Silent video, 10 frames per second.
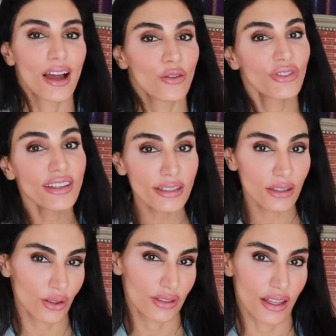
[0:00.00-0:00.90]
Now
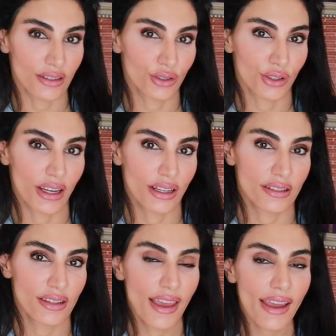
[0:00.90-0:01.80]
physical
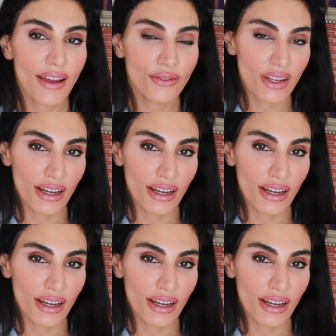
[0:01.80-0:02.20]
sunscreens, they have